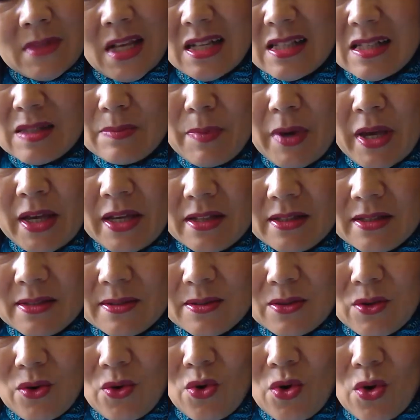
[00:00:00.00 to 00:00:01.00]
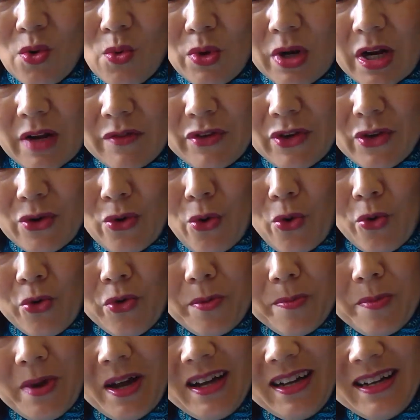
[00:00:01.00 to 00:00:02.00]
spikes or whatever you call
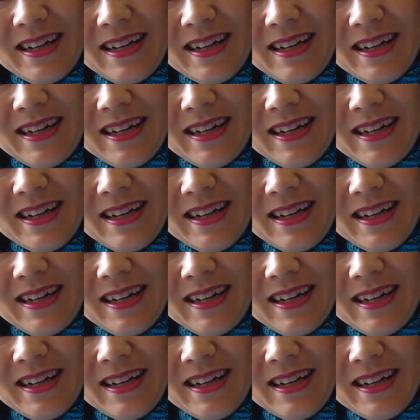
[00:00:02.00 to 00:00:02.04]
them.